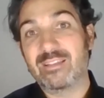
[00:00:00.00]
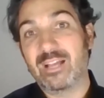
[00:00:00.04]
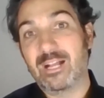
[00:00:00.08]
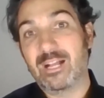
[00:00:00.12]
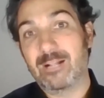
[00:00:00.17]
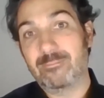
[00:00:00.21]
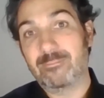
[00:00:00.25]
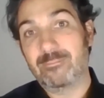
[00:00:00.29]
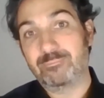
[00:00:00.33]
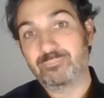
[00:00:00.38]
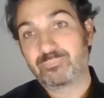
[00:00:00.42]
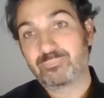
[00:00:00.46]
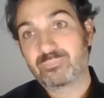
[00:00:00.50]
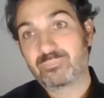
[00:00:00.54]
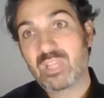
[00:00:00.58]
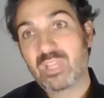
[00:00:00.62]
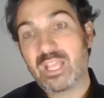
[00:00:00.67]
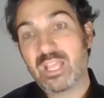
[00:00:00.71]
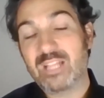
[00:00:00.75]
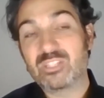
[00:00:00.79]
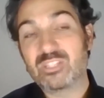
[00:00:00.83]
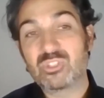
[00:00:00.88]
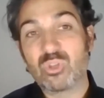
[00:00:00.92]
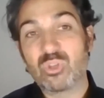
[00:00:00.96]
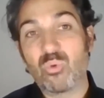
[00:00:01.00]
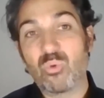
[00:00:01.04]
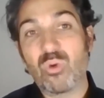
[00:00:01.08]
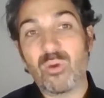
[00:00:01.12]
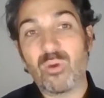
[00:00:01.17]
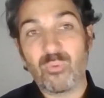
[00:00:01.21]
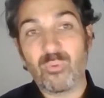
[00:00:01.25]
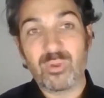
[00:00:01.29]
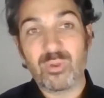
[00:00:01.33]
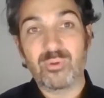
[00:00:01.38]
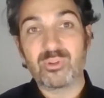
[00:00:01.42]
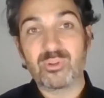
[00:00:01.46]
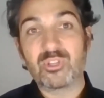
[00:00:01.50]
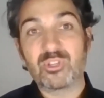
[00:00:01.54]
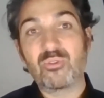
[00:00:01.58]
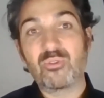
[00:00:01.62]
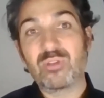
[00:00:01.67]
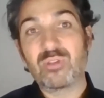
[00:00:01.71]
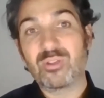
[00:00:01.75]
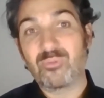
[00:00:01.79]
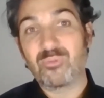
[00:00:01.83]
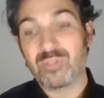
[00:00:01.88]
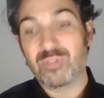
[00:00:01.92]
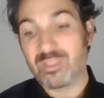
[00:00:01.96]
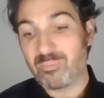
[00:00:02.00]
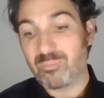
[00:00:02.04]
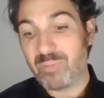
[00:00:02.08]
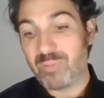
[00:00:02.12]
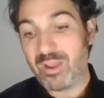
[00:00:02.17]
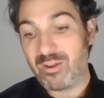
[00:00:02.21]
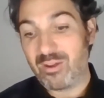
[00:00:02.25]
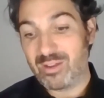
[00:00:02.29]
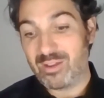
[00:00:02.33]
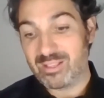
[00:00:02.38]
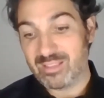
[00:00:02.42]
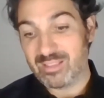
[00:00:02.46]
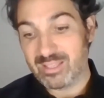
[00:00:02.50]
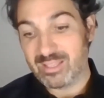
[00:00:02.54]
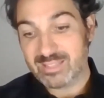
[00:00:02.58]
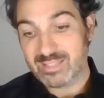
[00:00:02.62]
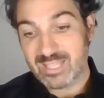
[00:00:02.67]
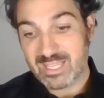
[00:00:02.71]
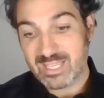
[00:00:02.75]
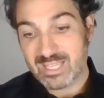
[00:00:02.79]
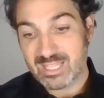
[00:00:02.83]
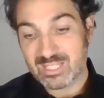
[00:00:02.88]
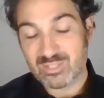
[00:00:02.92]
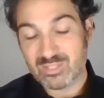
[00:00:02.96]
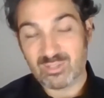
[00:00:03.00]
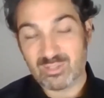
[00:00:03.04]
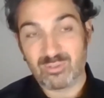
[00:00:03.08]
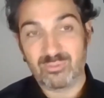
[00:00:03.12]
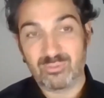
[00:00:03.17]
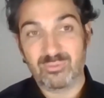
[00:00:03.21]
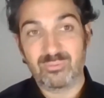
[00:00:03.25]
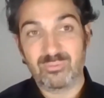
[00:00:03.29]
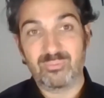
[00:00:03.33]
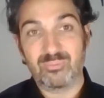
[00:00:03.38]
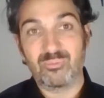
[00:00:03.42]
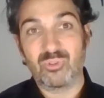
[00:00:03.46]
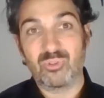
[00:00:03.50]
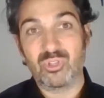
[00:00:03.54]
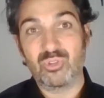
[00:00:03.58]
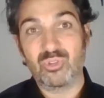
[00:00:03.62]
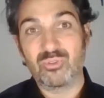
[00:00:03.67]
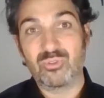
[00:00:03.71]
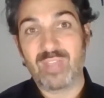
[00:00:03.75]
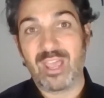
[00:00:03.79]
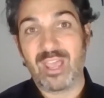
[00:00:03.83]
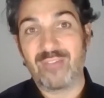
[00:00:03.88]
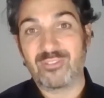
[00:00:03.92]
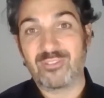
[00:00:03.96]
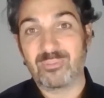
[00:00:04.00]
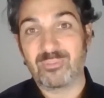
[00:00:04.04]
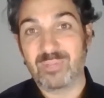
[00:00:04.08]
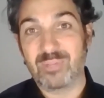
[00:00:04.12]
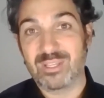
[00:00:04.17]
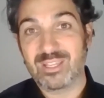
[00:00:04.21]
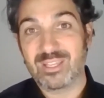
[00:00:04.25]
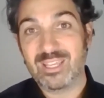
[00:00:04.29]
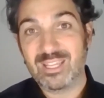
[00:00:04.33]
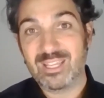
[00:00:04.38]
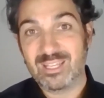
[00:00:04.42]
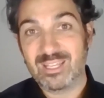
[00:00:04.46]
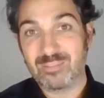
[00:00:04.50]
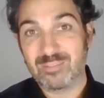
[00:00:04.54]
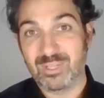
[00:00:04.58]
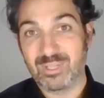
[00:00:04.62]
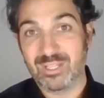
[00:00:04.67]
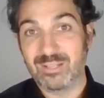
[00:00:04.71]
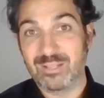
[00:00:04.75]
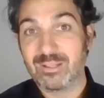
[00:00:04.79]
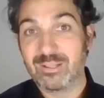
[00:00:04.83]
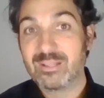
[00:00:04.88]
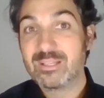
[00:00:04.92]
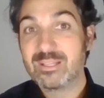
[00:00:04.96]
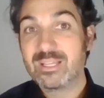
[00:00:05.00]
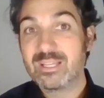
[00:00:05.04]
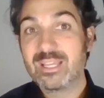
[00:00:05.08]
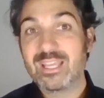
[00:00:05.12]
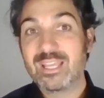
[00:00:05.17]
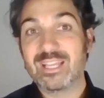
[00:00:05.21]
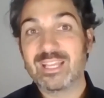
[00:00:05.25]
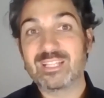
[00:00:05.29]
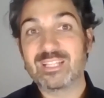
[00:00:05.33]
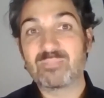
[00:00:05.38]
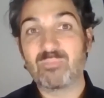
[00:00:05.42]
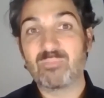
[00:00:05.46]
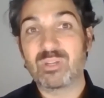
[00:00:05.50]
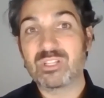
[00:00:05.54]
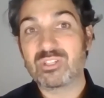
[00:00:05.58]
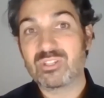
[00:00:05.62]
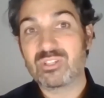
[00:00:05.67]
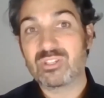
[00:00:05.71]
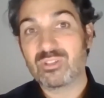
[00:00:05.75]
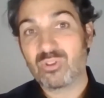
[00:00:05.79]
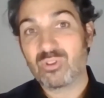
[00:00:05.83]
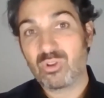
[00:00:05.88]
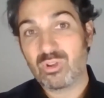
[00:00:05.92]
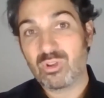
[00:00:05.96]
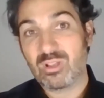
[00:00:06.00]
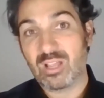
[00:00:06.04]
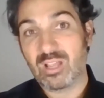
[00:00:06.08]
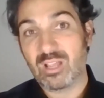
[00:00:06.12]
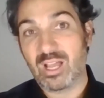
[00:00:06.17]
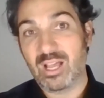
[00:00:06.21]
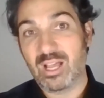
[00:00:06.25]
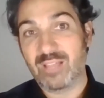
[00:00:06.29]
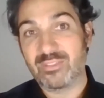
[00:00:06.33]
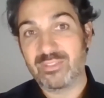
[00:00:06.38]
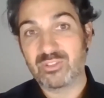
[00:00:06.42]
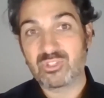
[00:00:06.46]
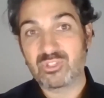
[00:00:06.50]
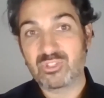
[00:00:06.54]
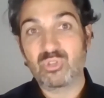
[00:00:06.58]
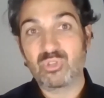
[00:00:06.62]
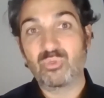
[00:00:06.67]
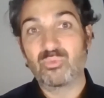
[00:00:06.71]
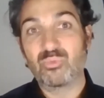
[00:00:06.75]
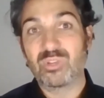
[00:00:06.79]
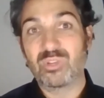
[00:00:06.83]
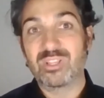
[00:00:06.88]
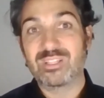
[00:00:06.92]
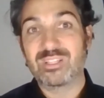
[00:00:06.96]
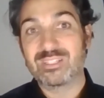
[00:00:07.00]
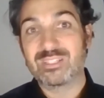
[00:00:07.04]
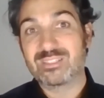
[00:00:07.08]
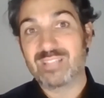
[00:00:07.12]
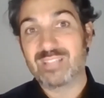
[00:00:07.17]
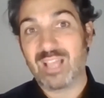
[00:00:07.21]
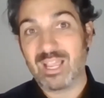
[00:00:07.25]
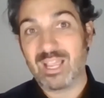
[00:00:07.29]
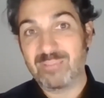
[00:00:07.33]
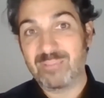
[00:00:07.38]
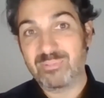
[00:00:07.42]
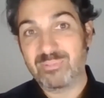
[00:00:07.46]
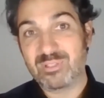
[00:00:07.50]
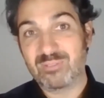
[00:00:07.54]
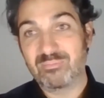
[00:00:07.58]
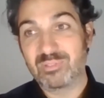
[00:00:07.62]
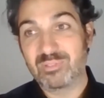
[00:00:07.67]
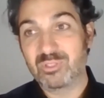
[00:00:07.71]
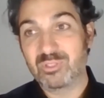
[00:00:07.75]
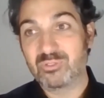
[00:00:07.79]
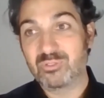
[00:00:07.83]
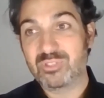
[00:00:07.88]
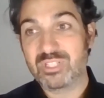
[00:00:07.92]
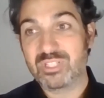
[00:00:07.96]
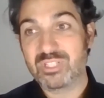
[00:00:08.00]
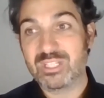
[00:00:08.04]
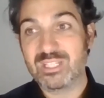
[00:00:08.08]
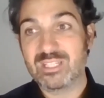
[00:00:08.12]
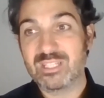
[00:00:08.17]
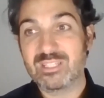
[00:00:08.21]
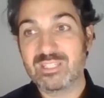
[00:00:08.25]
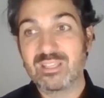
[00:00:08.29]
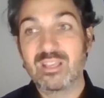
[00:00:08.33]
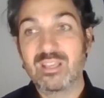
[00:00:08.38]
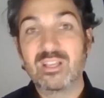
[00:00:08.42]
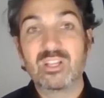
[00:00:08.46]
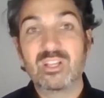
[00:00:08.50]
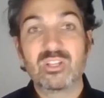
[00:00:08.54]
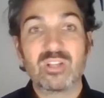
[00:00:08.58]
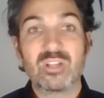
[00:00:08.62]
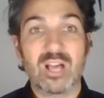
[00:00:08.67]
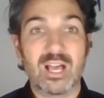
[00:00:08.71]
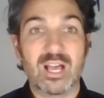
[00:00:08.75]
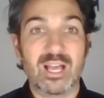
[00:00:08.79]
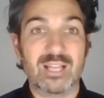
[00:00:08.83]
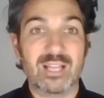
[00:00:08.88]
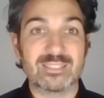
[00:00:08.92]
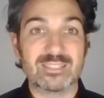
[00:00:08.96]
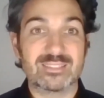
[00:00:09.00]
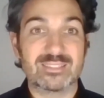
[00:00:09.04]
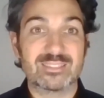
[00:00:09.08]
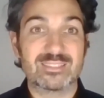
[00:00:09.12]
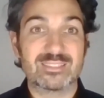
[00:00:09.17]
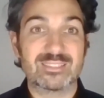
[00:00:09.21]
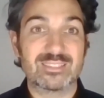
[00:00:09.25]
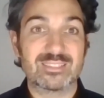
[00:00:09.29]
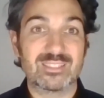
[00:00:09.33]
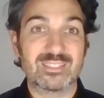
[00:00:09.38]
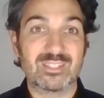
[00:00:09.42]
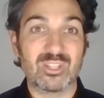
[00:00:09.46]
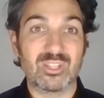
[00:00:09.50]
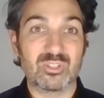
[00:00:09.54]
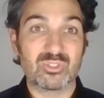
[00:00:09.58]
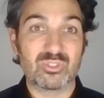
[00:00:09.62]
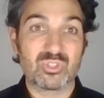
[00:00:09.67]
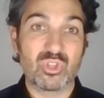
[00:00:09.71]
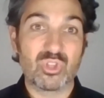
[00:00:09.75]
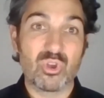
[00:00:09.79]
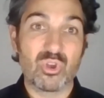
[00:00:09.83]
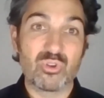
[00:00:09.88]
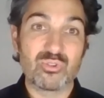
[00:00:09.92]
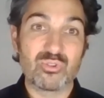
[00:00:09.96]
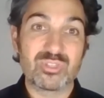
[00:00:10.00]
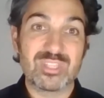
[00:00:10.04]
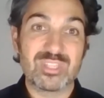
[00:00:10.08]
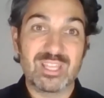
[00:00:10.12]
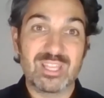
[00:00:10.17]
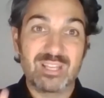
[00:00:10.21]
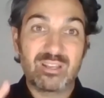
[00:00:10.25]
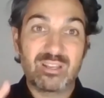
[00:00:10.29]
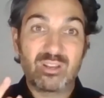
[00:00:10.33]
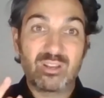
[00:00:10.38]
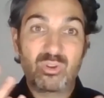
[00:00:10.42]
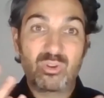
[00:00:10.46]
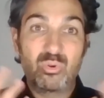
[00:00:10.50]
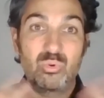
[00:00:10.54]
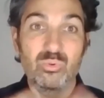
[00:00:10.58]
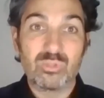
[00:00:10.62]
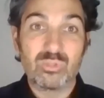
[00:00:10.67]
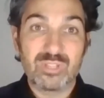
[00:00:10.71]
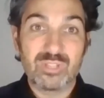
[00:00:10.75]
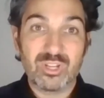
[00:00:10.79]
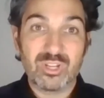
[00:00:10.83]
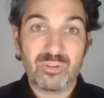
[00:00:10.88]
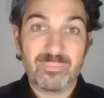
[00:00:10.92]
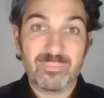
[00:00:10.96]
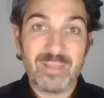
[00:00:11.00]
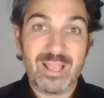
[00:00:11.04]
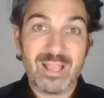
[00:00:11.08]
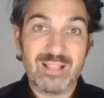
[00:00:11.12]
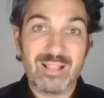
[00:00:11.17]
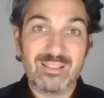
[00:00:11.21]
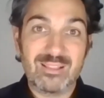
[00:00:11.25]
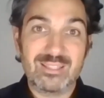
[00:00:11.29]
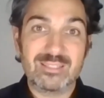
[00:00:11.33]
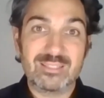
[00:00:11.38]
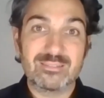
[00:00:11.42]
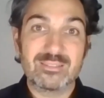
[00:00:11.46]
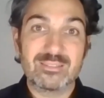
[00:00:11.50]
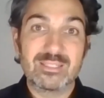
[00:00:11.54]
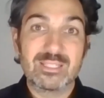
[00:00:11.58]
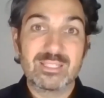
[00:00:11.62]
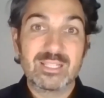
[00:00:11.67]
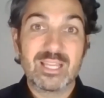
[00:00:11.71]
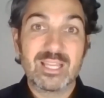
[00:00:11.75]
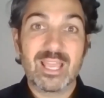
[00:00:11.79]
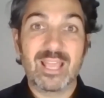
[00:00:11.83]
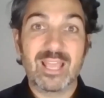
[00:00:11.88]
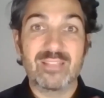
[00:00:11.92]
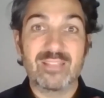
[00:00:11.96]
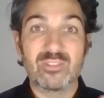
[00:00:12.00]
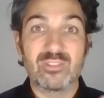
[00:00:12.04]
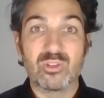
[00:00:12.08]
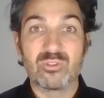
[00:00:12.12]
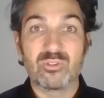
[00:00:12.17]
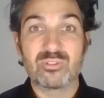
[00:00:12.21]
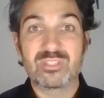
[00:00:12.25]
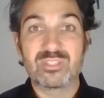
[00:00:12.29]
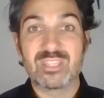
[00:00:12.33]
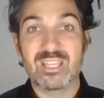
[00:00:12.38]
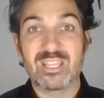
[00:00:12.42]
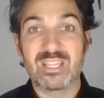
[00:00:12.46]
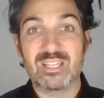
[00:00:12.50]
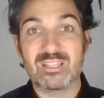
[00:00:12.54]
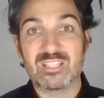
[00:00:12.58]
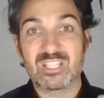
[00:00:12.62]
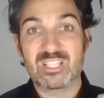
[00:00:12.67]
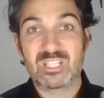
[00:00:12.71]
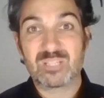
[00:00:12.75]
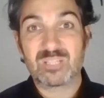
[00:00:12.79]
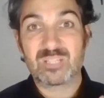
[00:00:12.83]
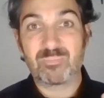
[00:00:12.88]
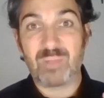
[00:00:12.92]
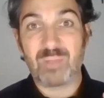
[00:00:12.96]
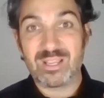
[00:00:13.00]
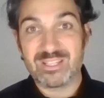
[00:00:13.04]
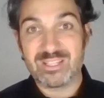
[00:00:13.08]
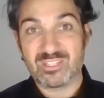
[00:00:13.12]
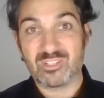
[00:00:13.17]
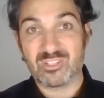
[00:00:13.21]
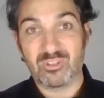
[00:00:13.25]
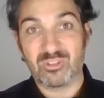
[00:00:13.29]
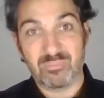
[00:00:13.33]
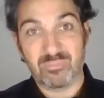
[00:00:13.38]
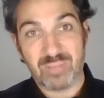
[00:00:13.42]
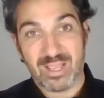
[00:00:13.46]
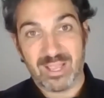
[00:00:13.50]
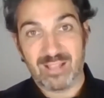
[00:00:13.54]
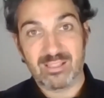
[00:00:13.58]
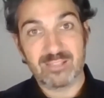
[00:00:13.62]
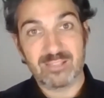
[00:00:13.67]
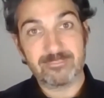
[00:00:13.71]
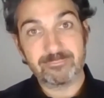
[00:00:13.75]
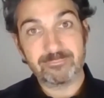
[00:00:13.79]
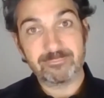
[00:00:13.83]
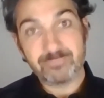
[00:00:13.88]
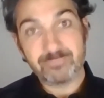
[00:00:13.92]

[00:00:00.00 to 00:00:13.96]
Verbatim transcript: um, and so what we were doing with a pairing like this, you have to be kidding me, is much. Uh, there's two really types of blue cheese. Uh, there's those that cool your palate, and those that spice your palate.